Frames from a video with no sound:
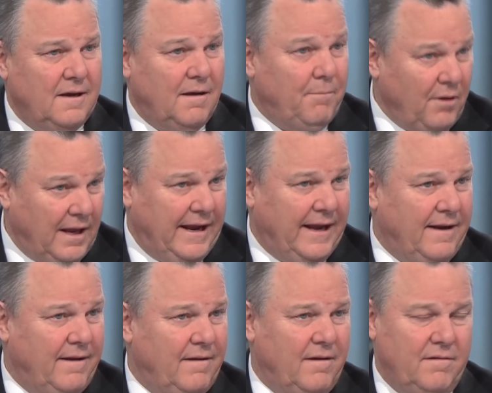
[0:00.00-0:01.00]
a
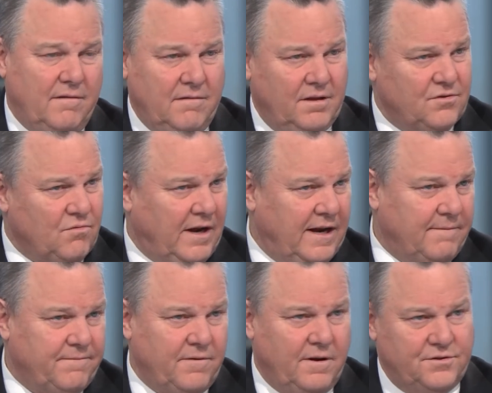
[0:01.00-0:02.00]
plan that's right
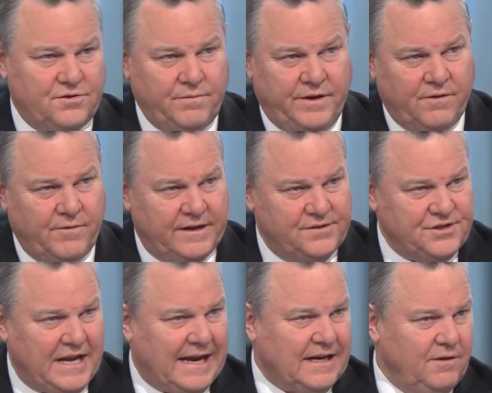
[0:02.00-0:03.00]
up front so we know
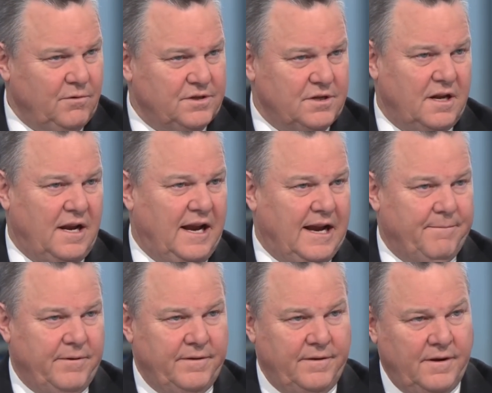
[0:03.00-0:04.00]
exactly what's going to
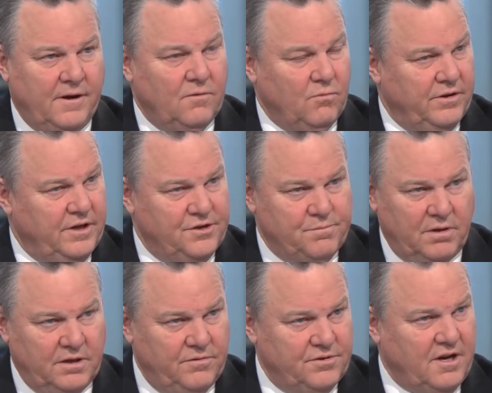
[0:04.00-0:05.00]
happen when these
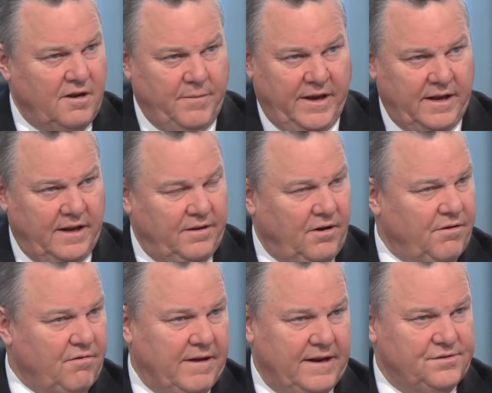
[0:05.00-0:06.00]
balloons come in and their
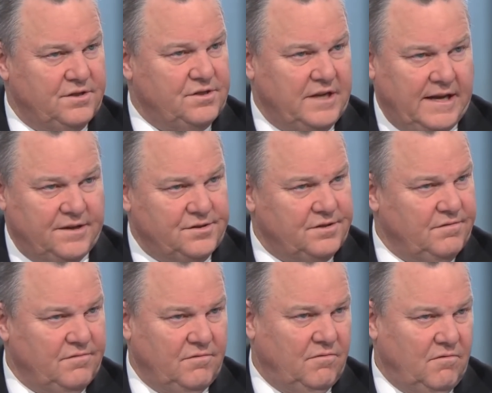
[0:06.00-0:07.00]
threat is assessed
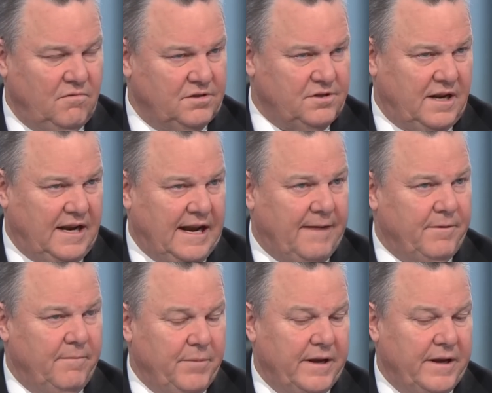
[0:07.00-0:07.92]
what's going to happen.